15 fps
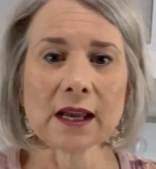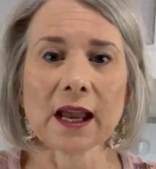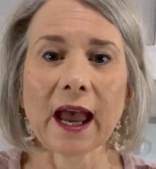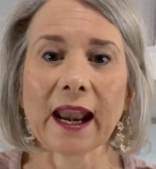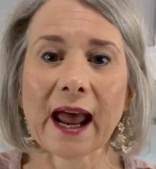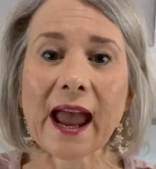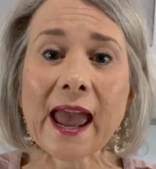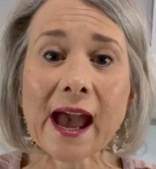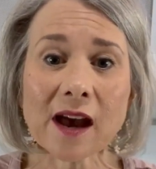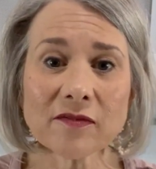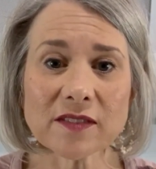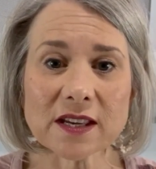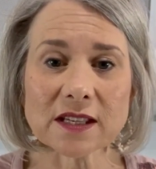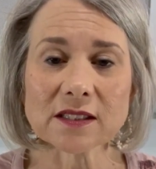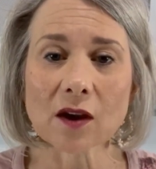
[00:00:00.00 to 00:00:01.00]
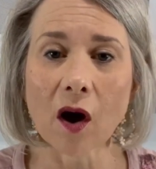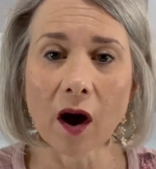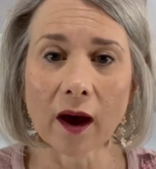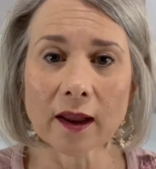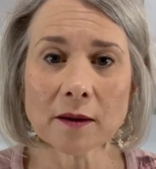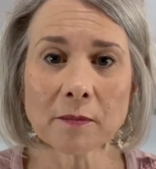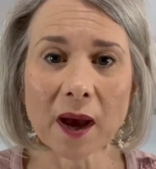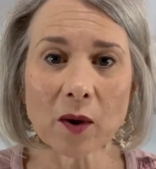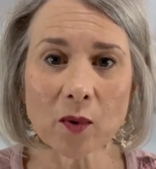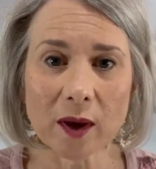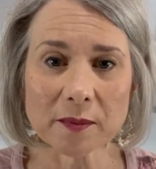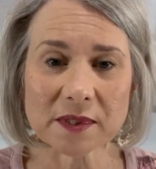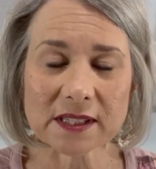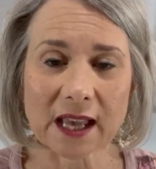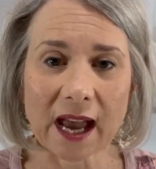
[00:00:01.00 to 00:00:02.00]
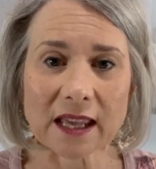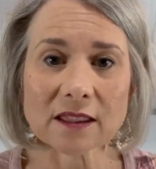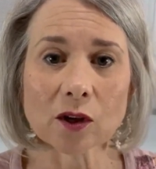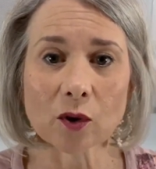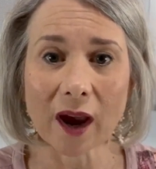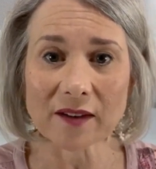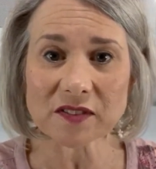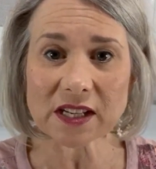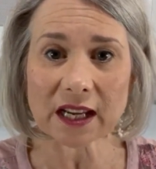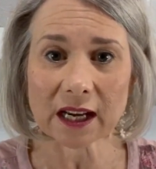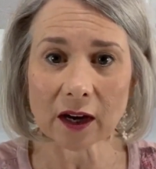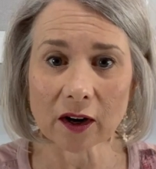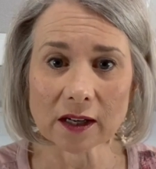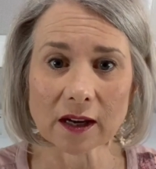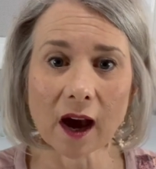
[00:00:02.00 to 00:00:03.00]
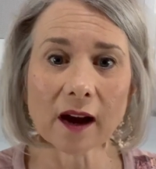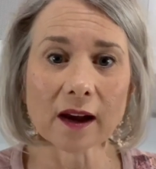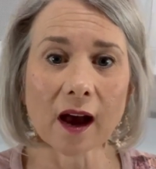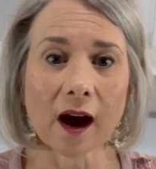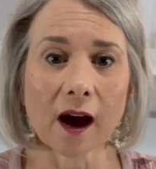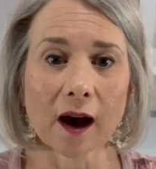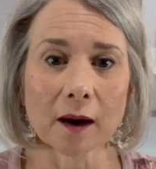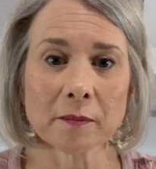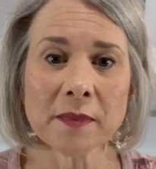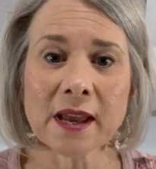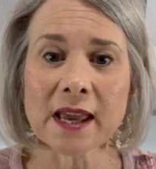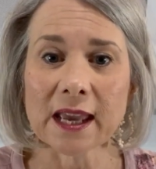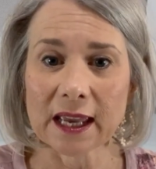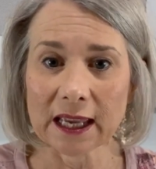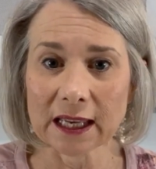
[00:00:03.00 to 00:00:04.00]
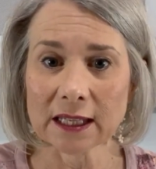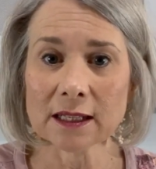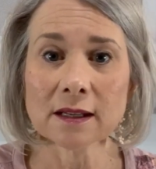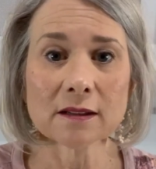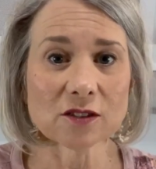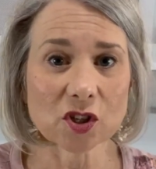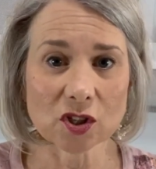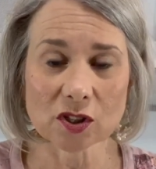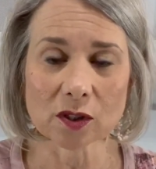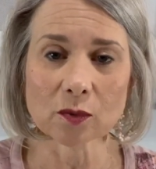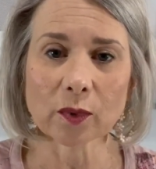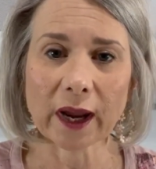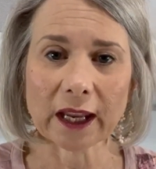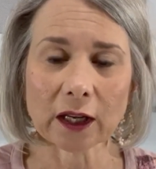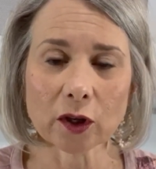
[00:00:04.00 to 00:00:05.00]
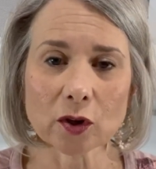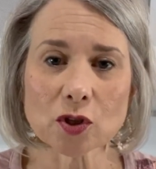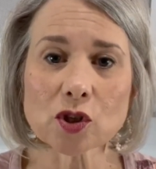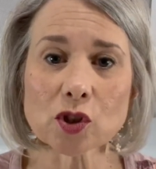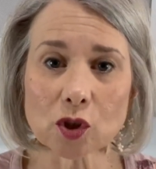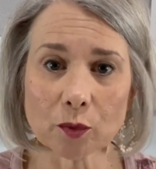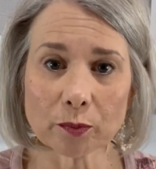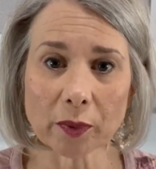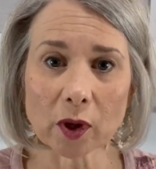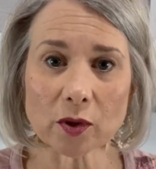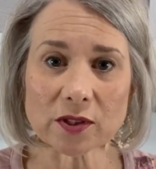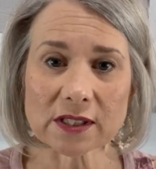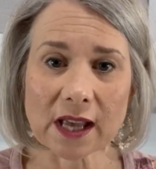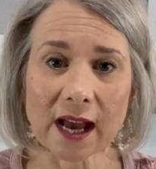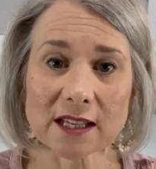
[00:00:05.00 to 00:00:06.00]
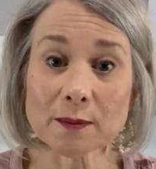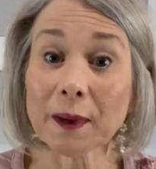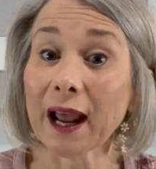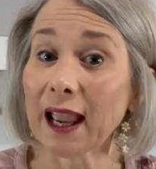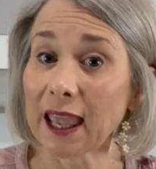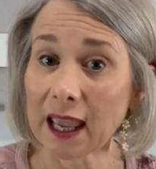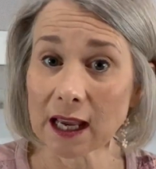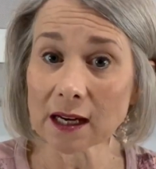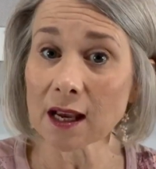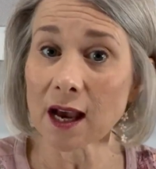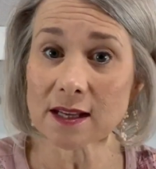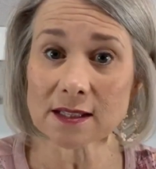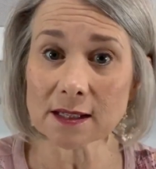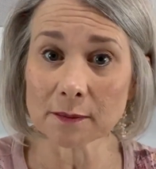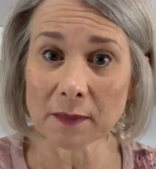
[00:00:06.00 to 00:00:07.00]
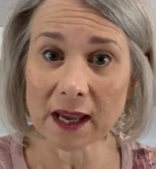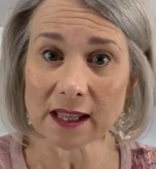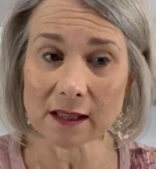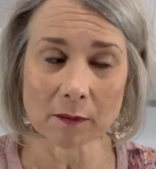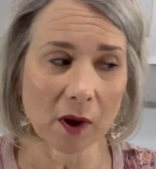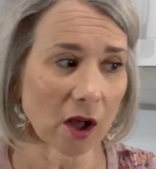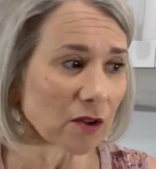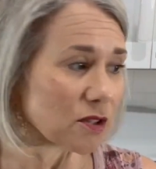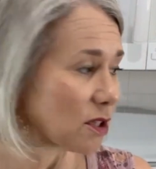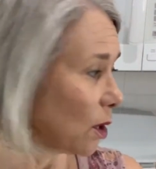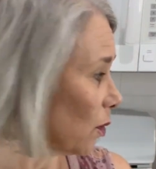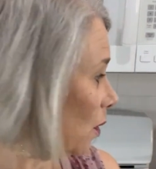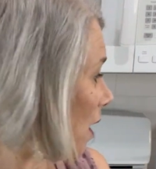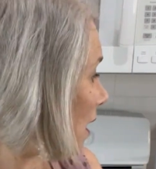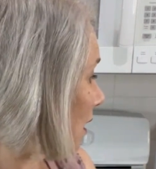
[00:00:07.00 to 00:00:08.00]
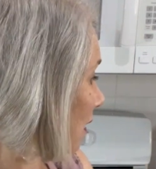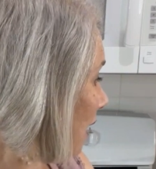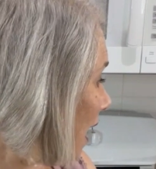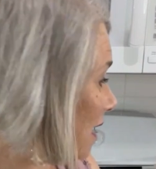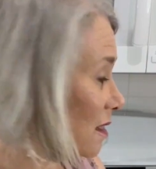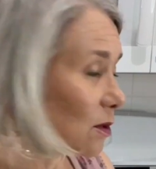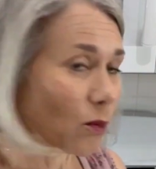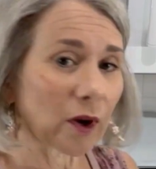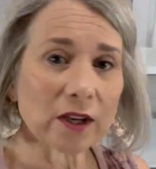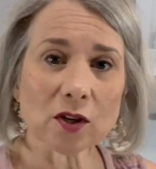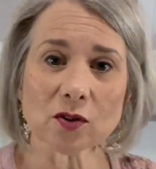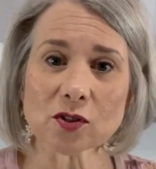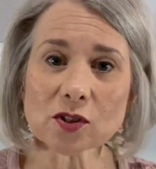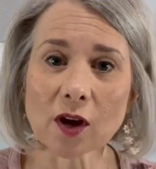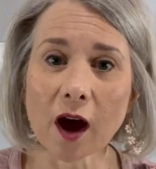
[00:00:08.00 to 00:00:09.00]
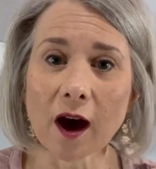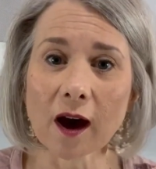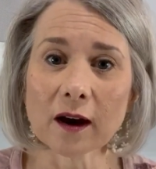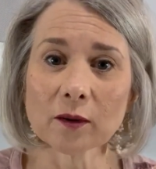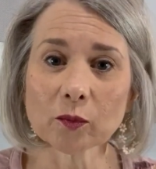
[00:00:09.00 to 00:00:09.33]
And I have these on my website, thecraftycanary.com, in just the regular soup bowl size, but I can custom make them also, like the one you saw